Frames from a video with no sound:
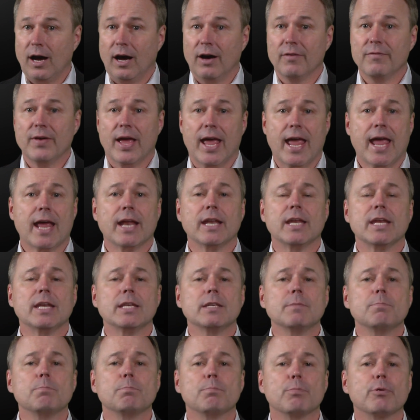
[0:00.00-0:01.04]
of
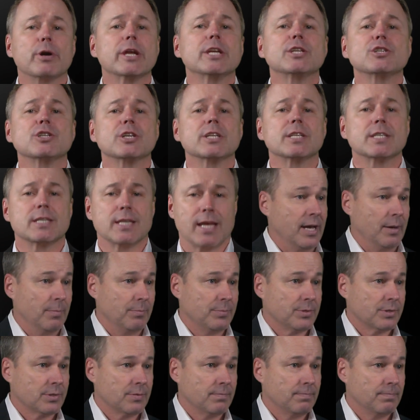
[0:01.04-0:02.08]
any breach
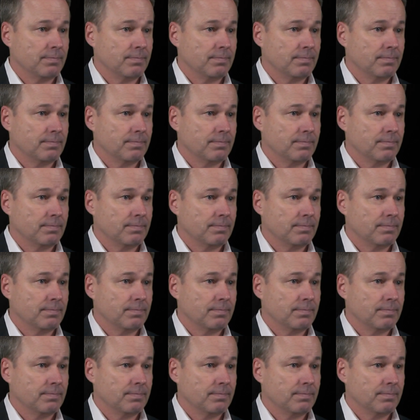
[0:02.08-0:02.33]
attempts.